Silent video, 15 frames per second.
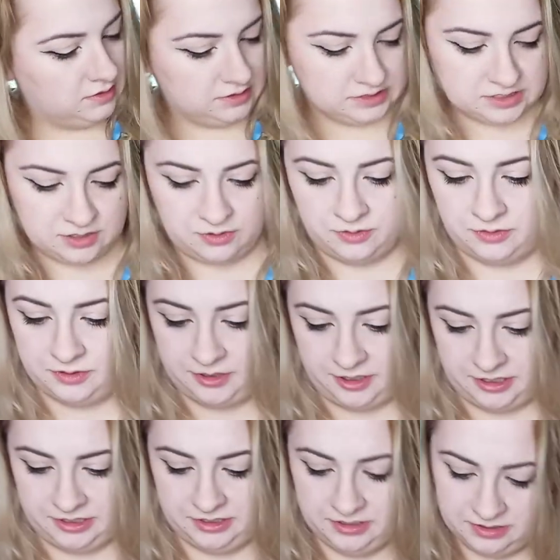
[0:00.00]
These are
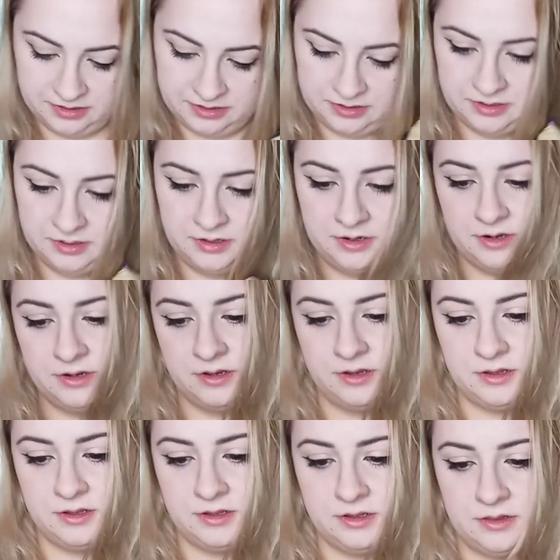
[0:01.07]
older.
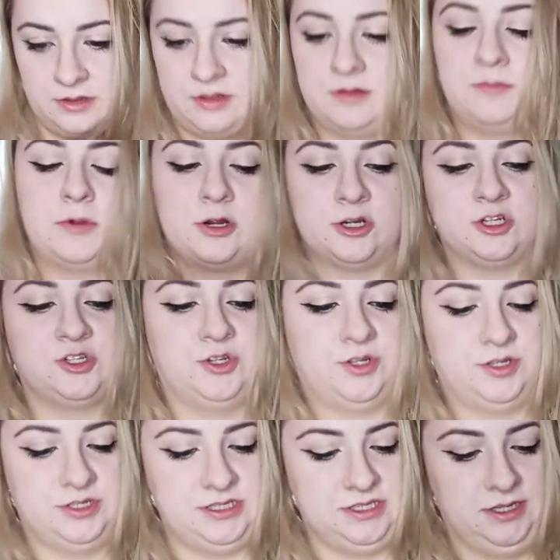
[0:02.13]
They're the
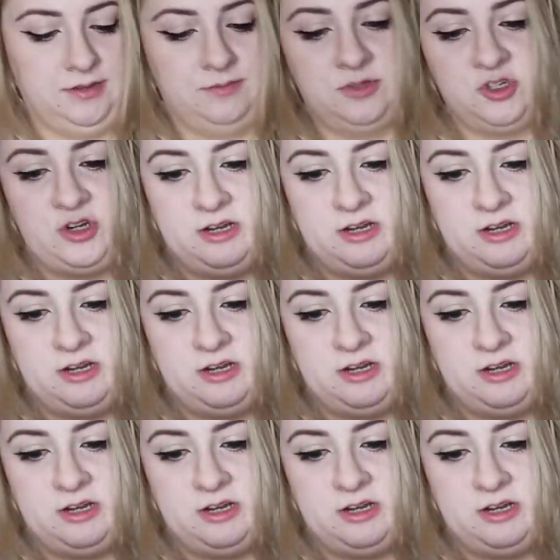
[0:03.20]
Marshall Slim